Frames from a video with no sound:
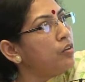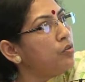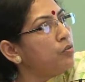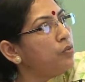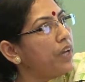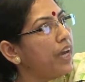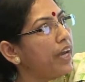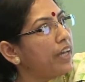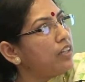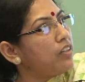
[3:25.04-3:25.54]

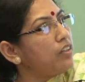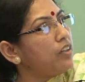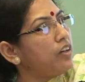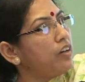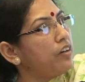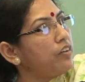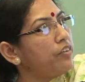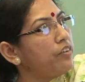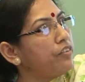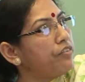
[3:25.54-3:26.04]
We had
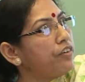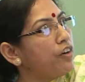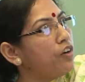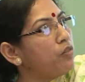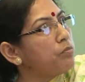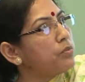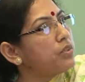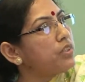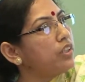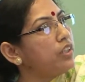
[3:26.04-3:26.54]

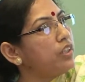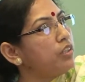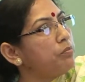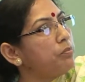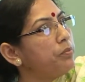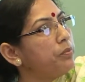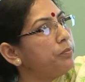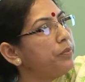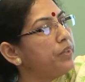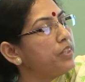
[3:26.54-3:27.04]
reforms in the
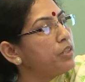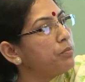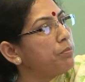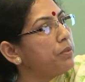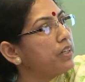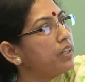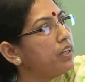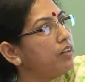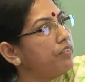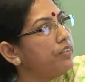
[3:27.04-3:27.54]

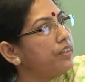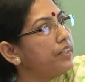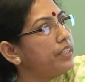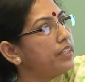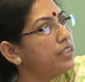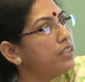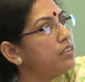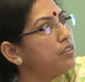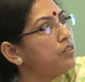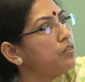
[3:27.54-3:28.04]
municipal
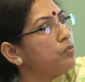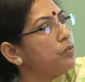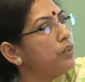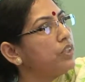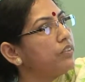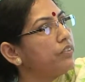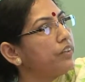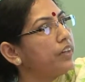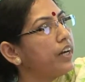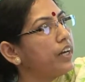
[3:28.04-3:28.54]
governance
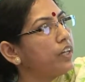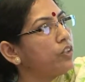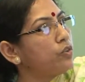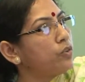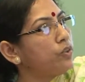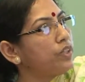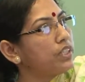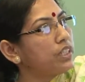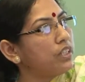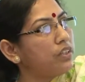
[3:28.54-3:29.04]
with regard to
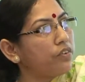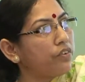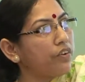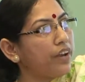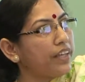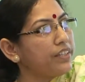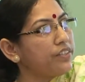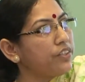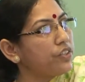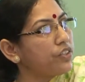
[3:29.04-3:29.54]

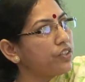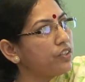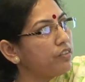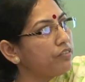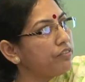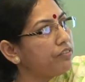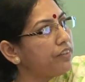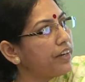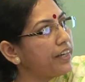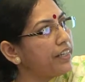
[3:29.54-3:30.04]
decentralization
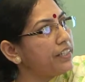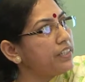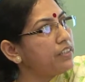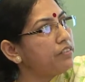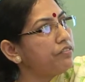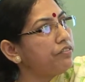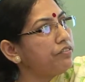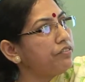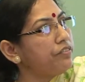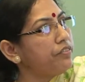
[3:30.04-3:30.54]
of funds,